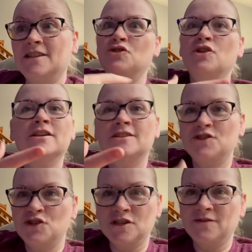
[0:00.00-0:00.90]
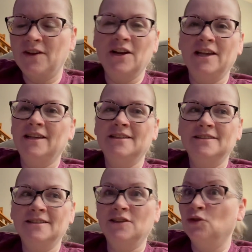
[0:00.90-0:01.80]
The dress is just very
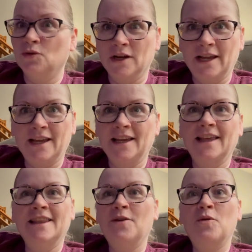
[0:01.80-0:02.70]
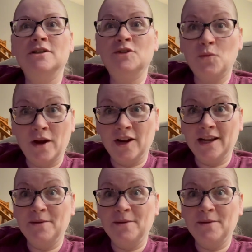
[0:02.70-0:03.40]
alluring, and they want to wear it.